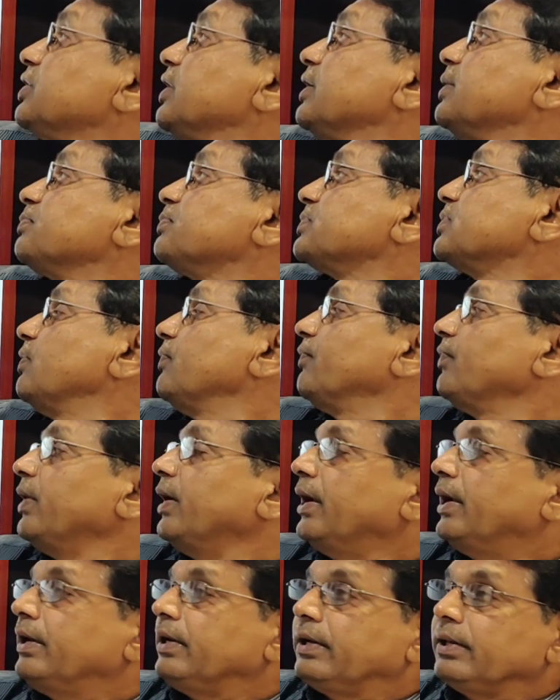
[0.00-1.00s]
types of
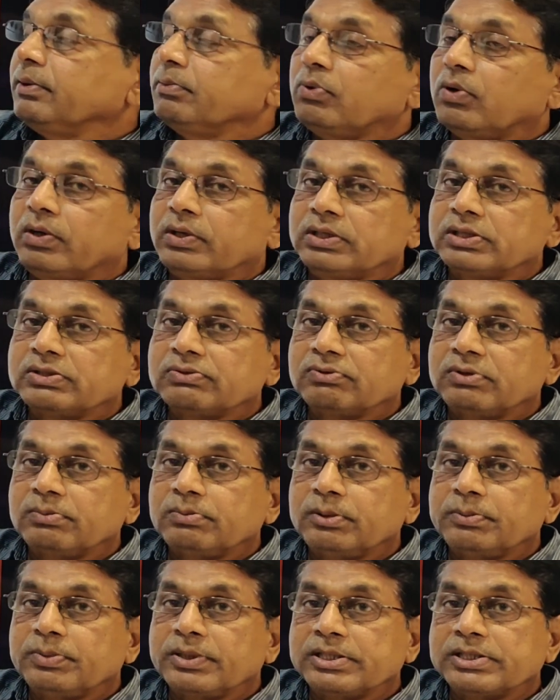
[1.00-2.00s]
antibodies will
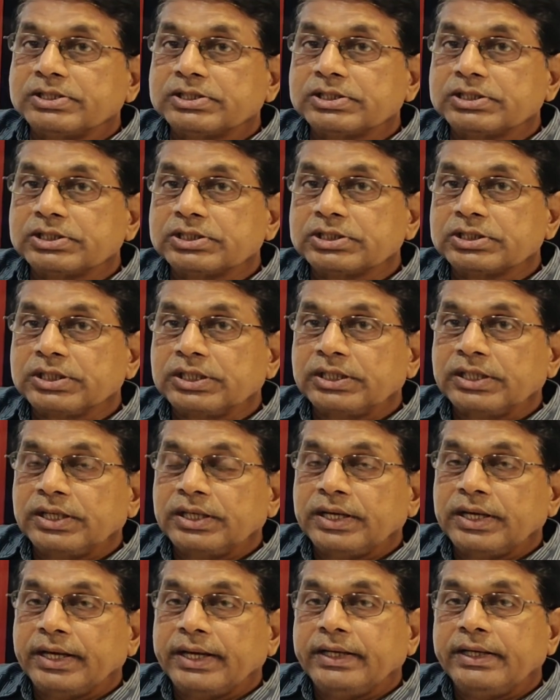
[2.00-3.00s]
be present.
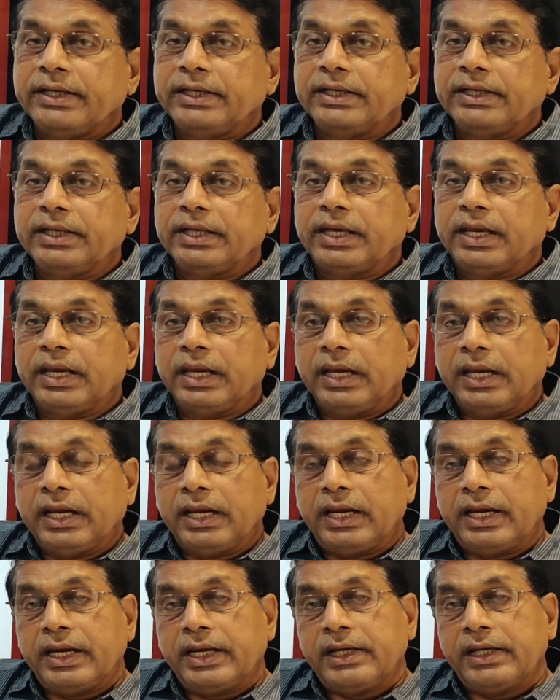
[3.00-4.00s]

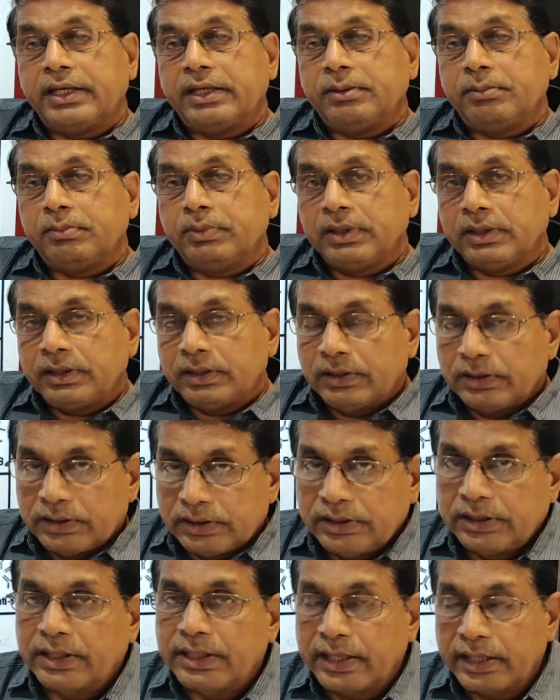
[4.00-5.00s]
Anti-A, anti-B.
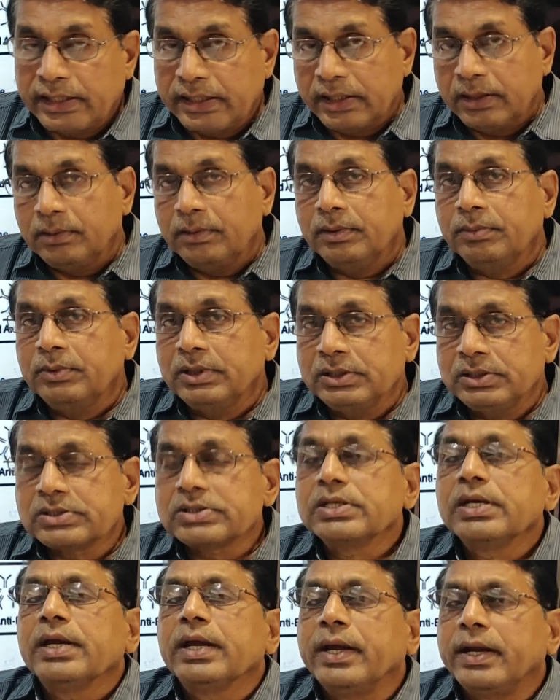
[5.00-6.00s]
Here anti
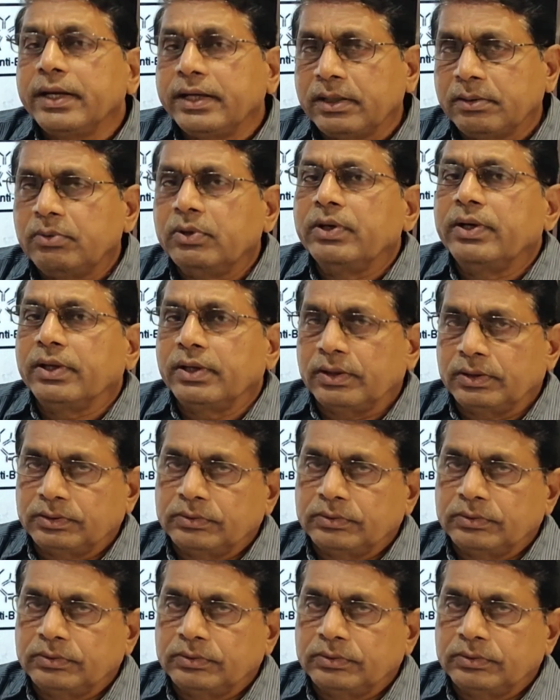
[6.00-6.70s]
means antibody.